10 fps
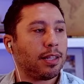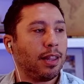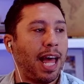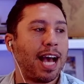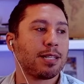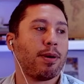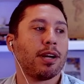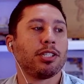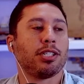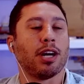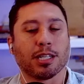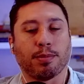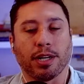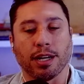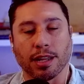Last part she talks
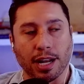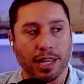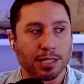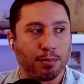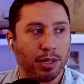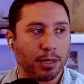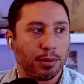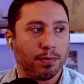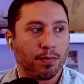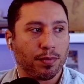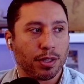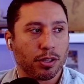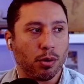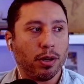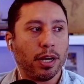about here that I think is applicable.
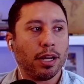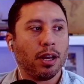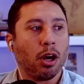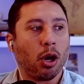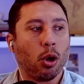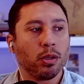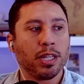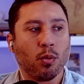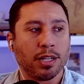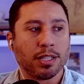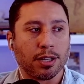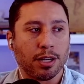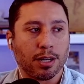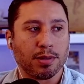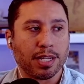So only one
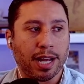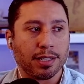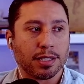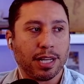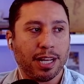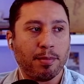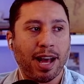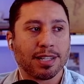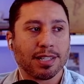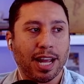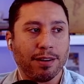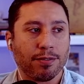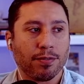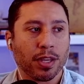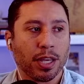circumstance in a man's
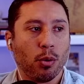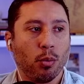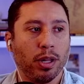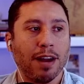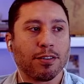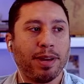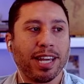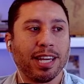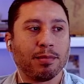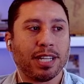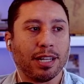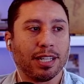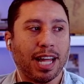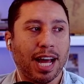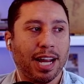life will ever make him tell a
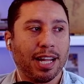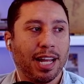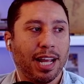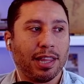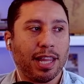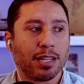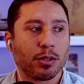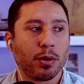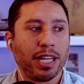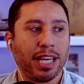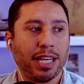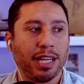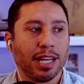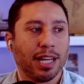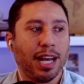lie, and that is when
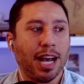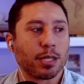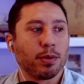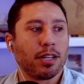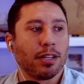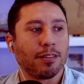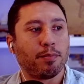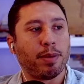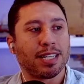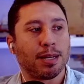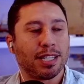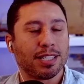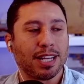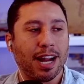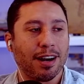he, as a result of pent-up
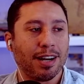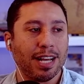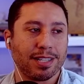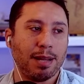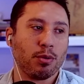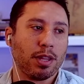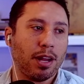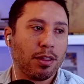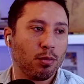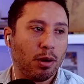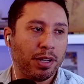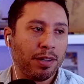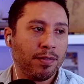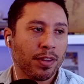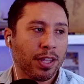desire, has slept with another
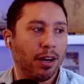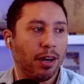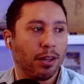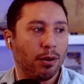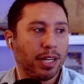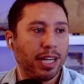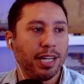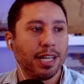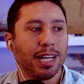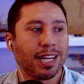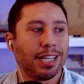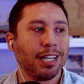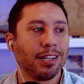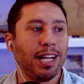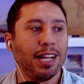woman, although he
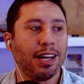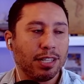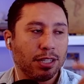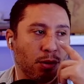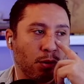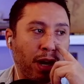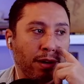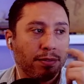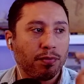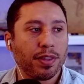clearly loves his own wife.